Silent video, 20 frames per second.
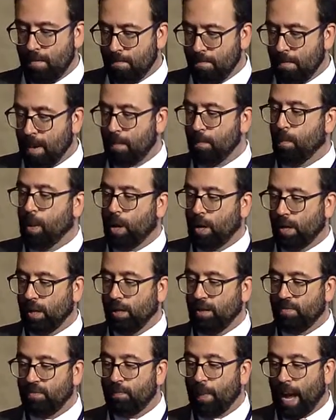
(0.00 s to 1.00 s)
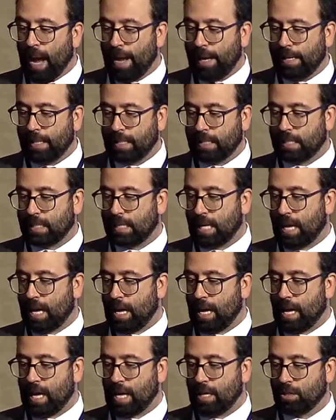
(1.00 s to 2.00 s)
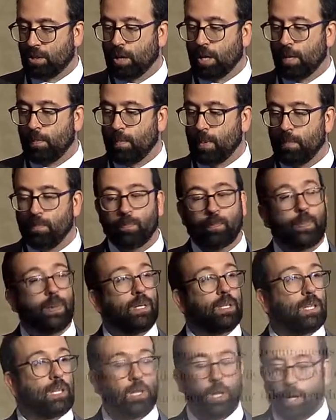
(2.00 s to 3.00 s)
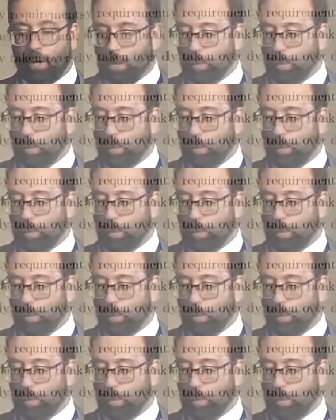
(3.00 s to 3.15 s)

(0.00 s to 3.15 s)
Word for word: My model of banks is going to be built a lot